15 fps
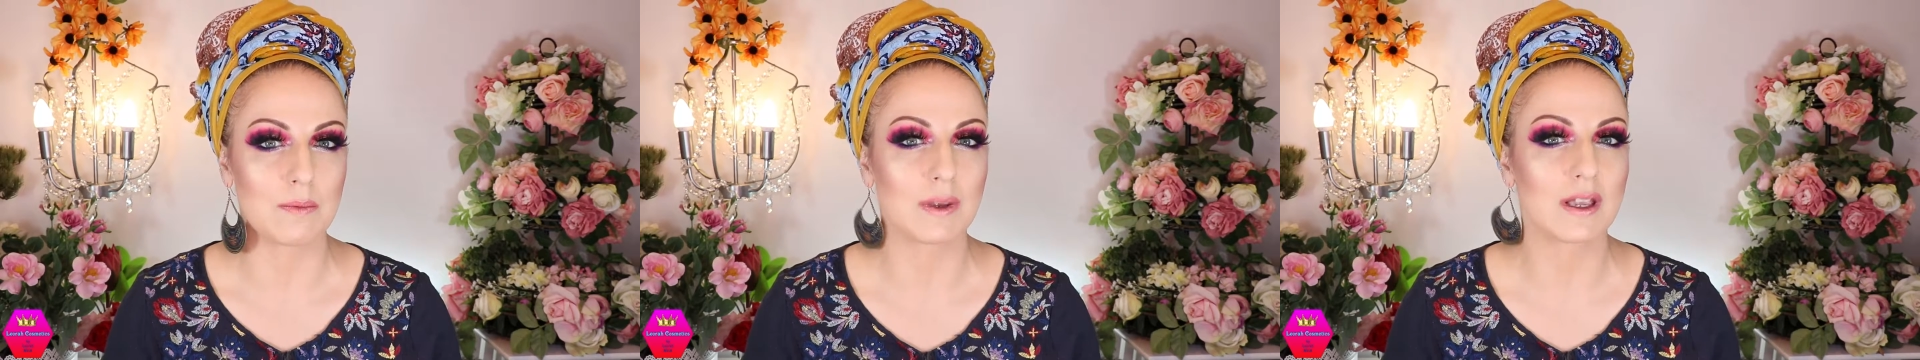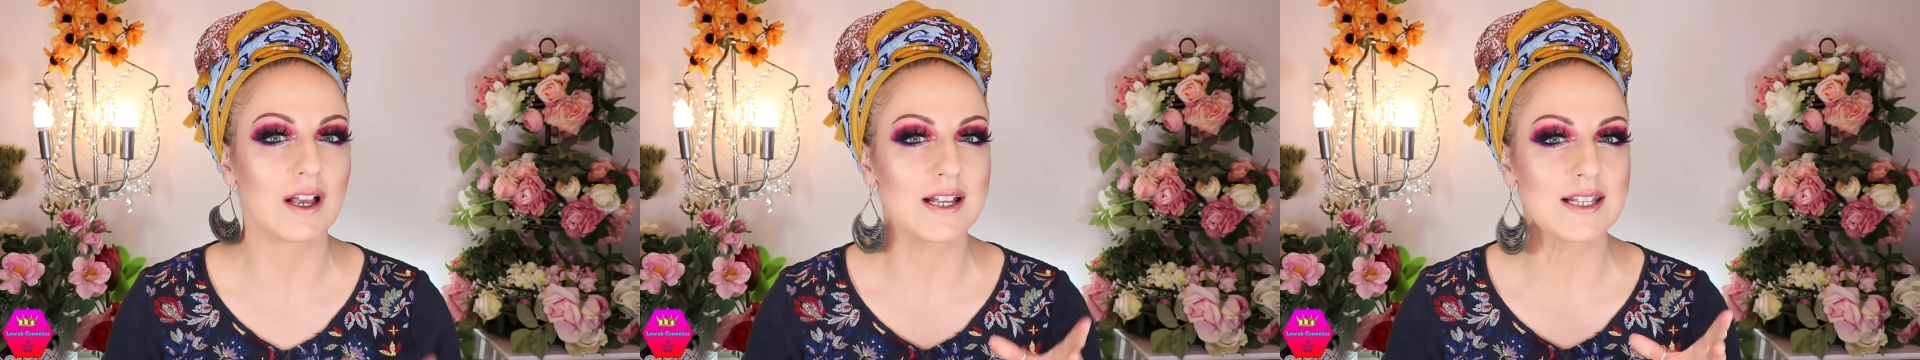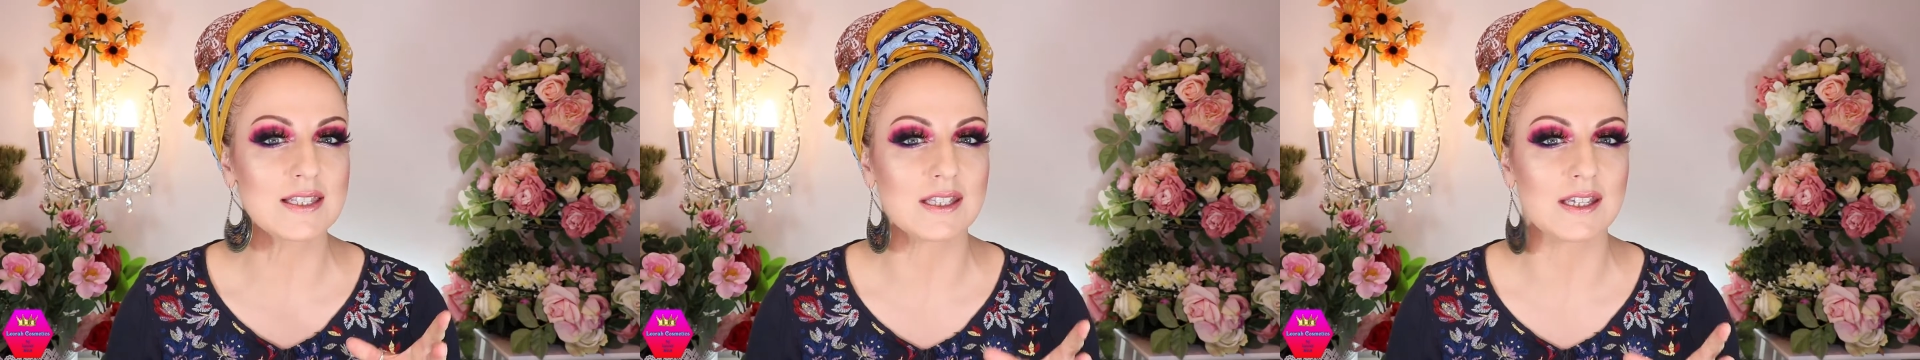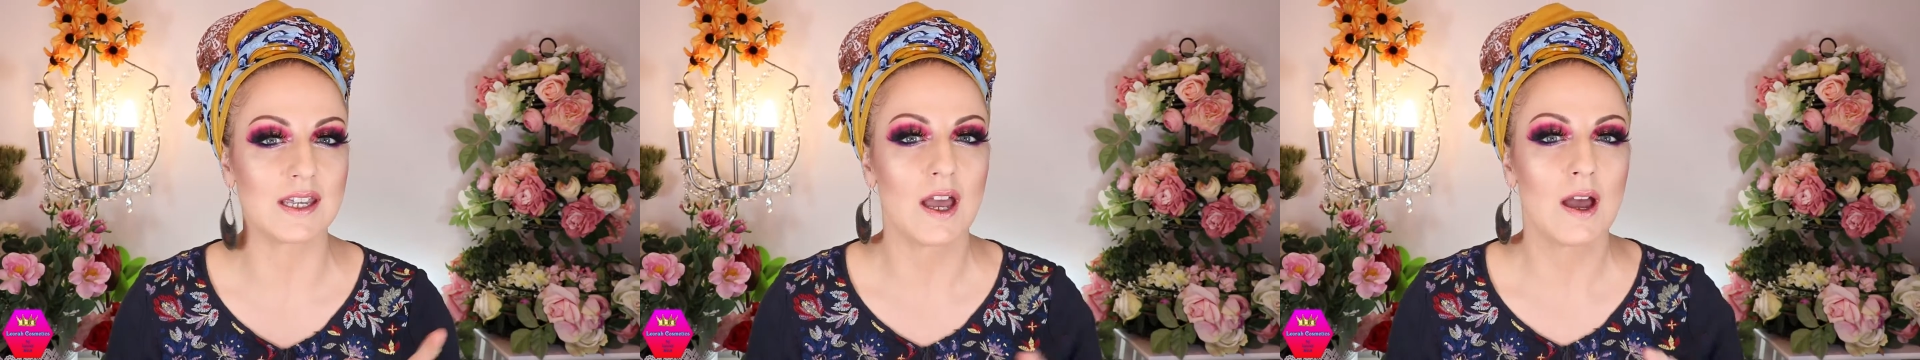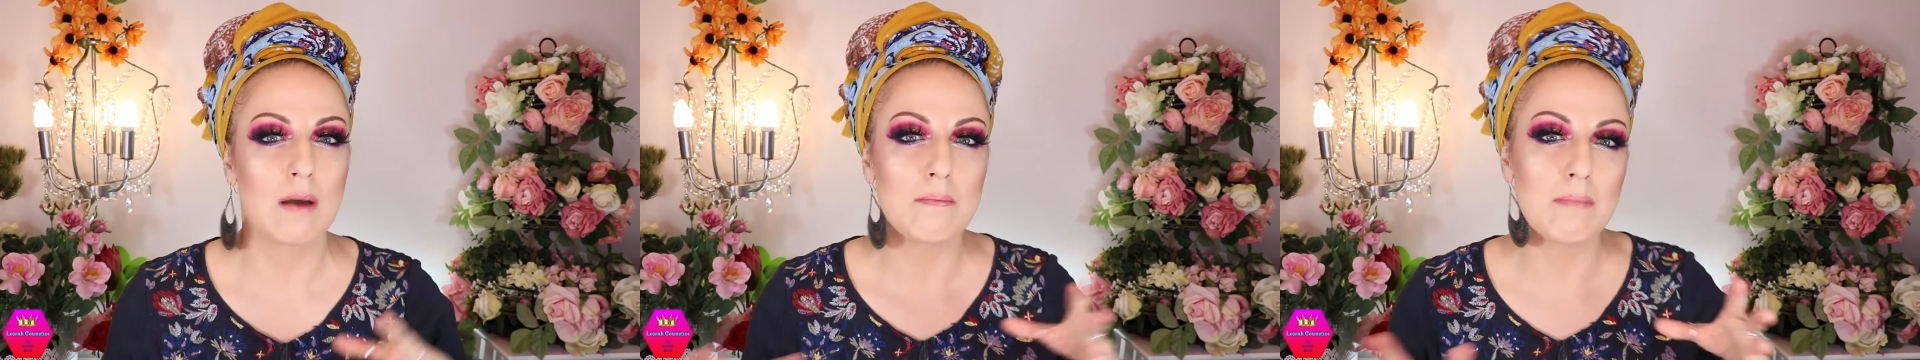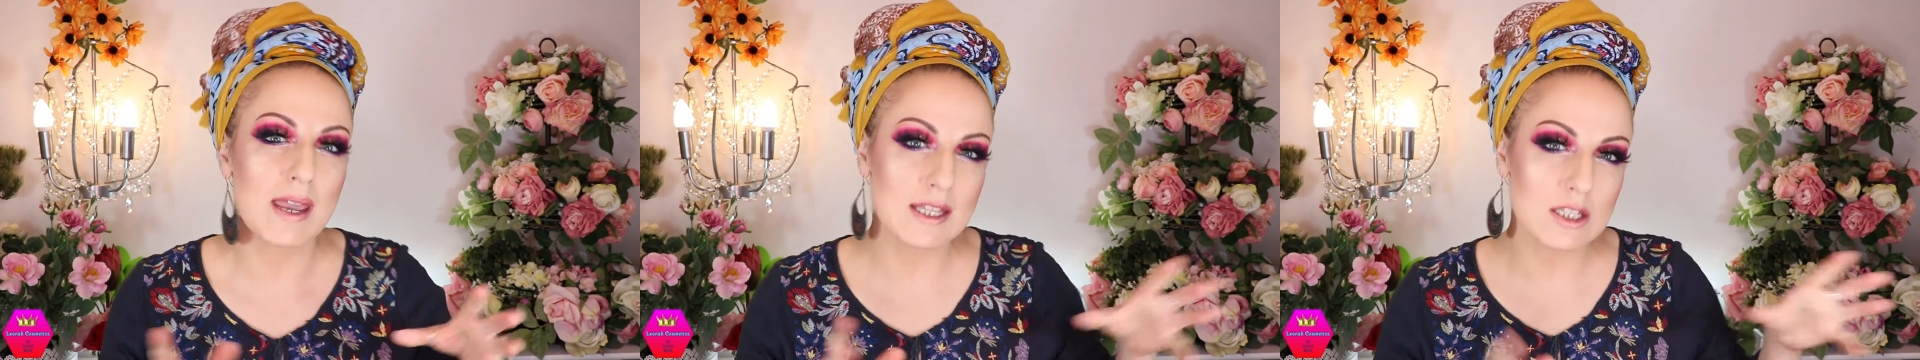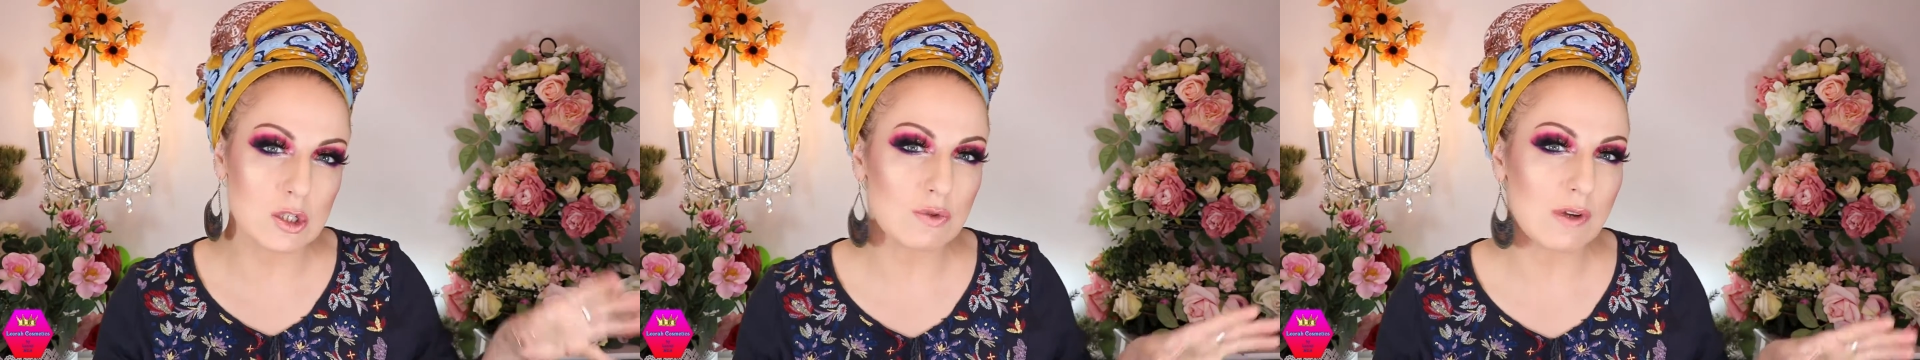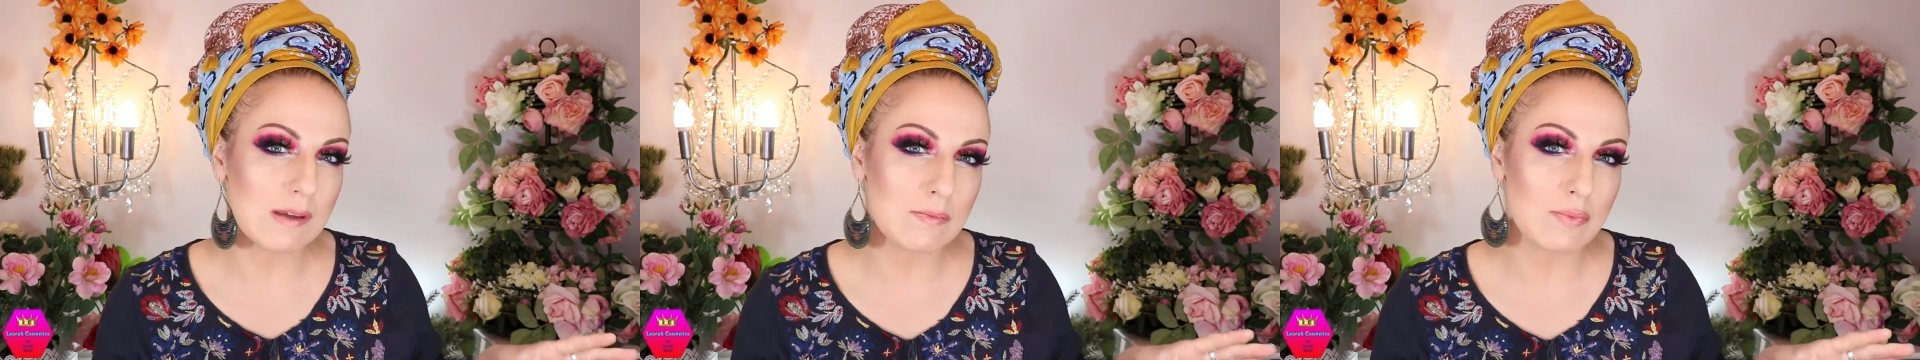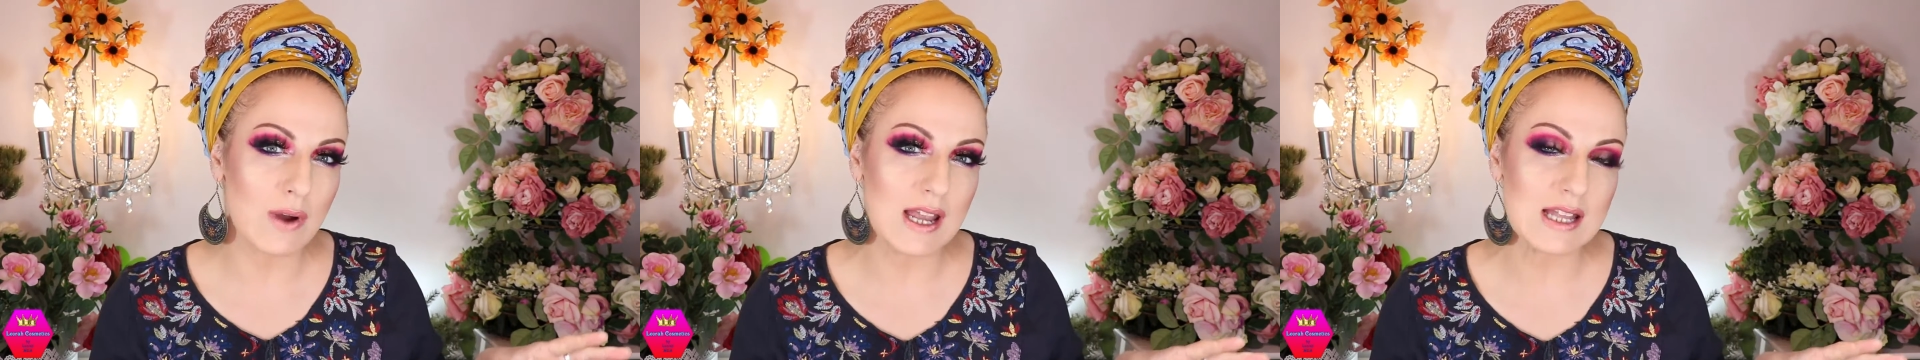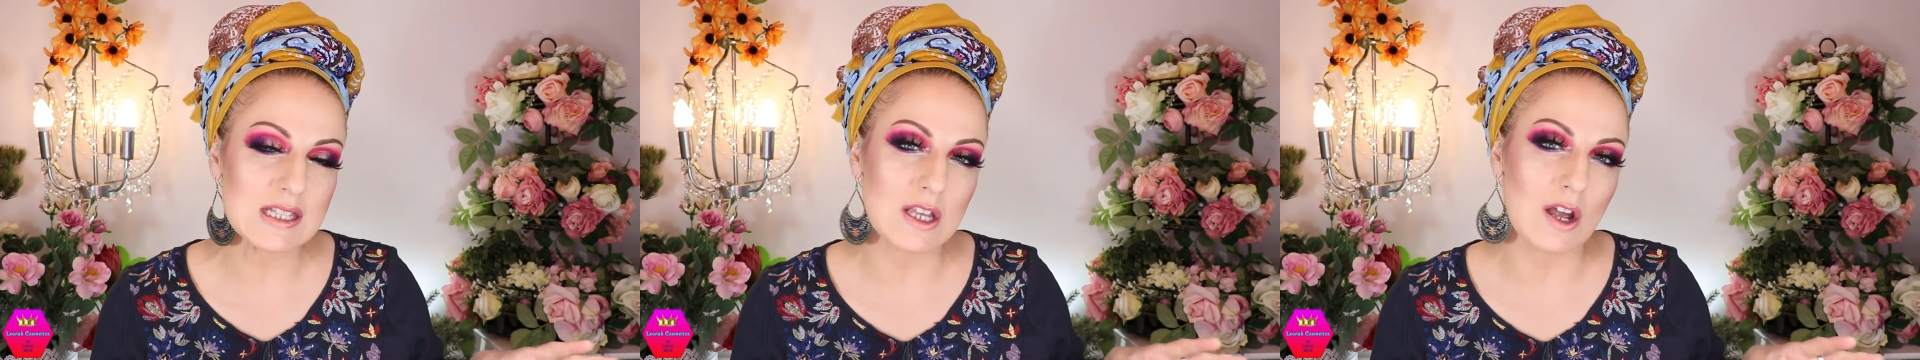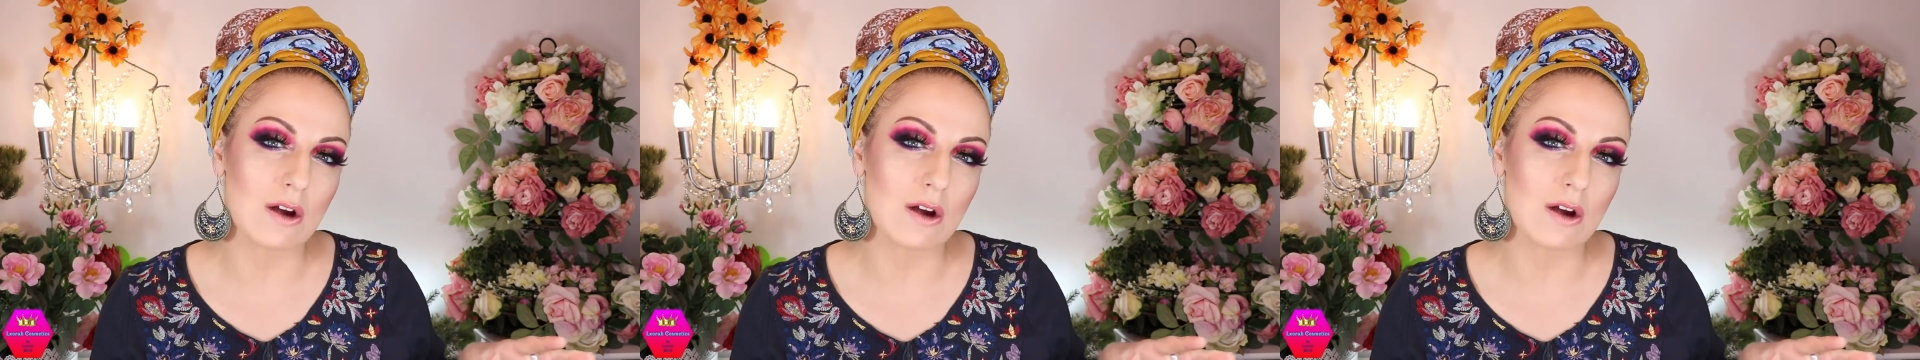because the mainstream brands